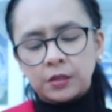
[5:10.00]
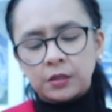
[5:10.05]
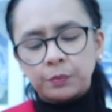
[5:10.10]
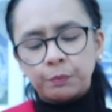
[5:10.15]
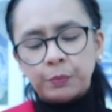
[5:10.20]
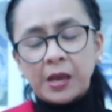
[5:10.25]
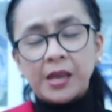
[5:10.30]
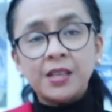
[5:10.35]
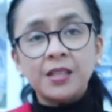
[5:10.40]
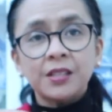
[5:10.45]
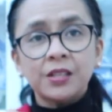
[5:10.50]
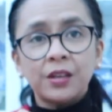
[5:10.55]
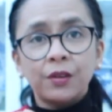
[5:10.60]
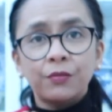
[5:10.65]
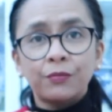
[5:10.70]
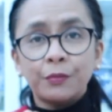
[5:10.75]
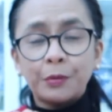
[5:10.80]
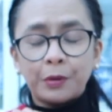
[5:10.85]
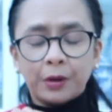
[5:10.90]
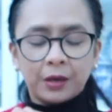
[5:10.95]
Pastry
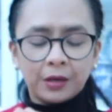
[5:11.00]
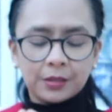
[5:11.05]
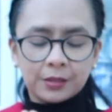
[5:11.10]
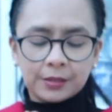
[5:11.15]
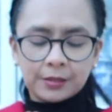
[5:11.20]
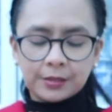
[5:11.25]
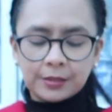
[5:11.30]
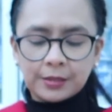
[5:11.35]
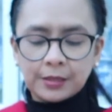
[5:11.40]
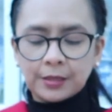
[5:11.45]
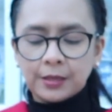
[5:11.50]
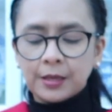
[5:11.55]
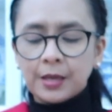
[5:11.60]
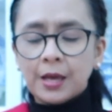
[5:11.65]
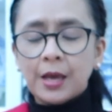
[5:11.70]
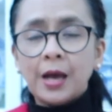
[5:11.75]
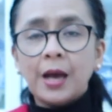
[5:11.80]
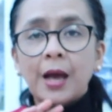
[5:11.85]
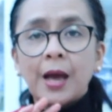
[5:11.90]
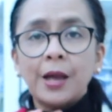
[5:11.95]
forks.
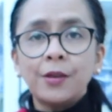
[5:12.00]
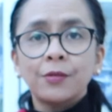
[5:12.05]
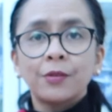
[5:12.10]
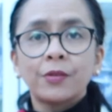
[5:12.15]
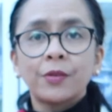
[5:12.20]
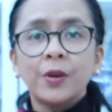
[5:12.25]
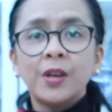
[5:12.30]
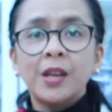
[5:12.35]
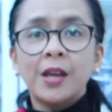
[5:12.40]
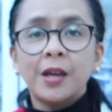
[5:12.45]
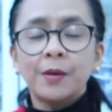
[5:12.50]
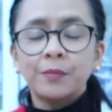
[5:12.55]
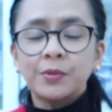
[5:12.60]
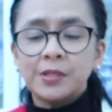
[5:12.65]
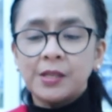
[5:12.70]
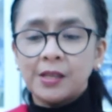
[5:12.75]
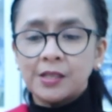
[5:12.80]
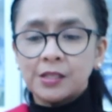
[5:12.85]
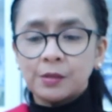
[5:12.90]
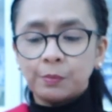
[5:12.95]
I already have
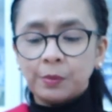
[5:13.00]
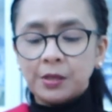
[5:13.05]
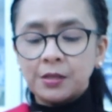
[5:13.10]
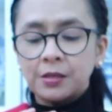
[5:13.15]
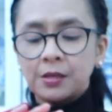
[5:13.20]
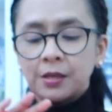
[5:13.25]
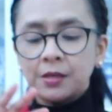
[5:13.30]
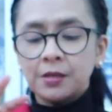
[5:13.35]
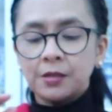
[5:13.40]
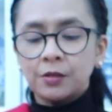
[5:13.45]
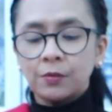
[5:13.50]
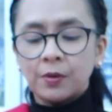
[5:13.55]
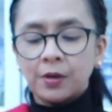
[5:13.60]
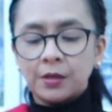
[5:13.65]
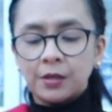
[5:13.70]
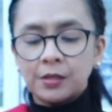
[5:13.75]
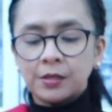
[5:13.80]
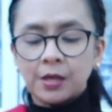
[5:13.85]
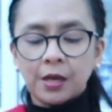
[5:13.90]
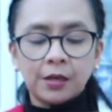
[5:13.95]
6 pieces, so I
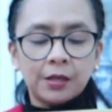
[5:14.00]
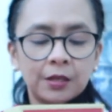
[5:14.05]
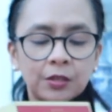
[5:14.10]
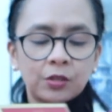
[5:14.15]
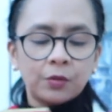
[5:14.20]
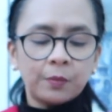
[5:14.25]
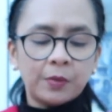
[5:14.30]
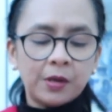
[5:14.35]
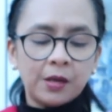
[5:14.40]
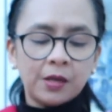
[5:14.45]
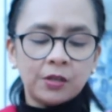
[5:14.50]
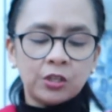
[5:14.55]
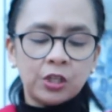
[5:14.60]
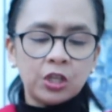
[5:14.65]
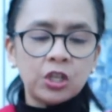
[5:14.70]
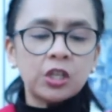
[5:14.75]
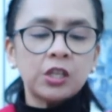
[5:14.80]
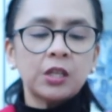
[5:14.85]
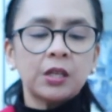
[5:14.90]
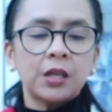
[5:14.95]
decided to buy
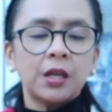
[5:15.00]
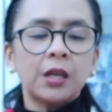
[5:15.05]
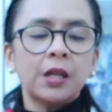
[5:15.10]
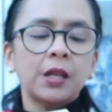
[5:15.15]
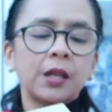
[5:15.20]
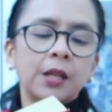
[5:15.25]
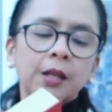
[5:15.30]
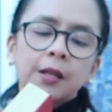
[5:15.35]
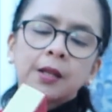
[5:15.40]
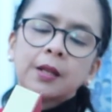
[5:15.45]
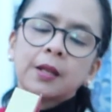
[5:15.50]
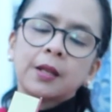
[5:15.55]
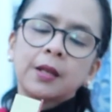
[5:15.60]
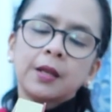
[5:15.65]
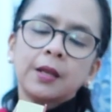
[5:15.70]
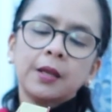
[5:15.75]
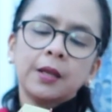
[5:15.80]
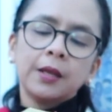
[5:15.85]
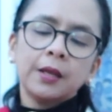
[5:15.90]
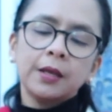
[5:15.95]
additional.
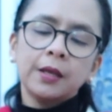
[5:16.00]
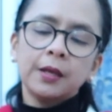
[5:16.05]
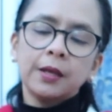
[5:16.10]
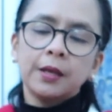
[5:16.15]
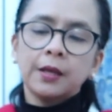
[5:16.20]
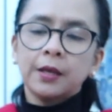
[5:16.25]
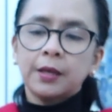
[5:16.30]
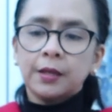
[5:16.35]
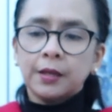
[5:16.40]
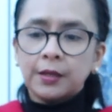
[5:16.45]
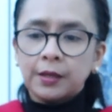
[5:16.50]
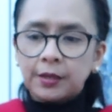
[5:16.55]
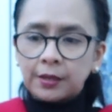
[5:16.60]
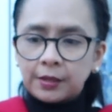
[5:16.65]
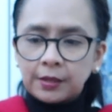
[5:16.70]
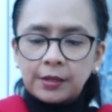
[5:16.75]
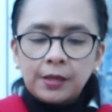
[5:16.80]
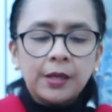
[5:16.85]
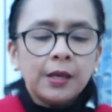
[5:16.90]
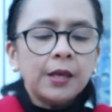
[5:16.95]
And
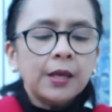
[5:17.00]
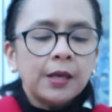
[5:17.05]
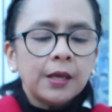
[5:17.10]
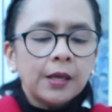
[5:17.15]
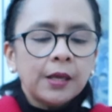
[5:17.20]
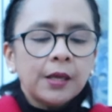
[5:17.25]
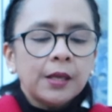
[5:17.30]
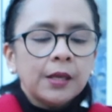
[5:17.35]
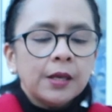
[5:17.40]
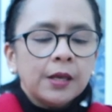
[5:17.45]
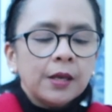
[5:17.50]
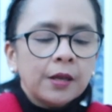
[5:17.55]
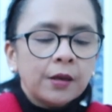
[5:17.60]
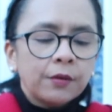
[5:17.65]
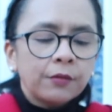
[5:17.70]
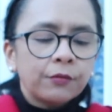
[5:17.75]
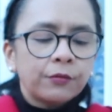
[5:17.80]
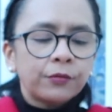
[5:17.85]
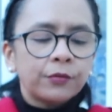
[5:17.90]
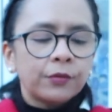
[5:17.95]
again,
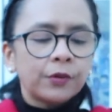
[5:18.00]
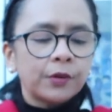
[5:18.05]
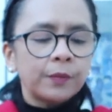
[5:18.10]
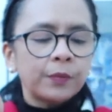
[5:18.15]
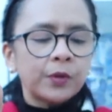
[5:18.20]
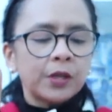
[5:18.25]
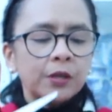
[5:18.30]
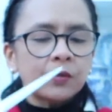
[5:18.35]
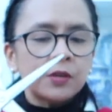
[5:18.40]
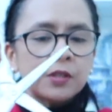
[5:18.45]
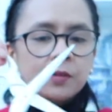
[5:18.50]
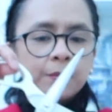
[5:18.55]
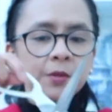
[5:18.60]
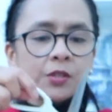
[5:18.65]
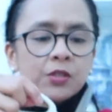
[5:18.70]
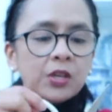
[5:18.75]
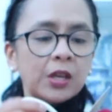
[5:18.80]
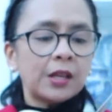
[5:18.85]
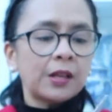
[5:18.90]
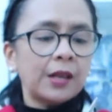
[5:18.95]
from the
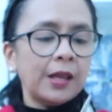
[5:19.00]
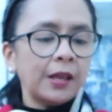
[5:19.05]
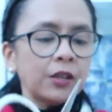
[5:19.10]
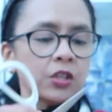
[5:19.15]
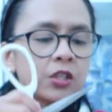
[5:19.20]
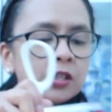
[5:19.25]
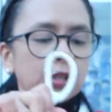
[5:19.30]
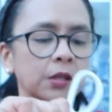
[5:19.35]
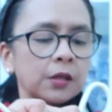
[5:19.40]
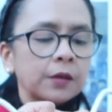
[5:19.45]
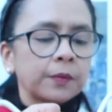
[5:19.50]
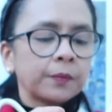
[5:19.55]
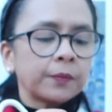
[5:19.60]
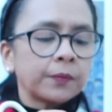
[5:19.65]
Christmas tree collection.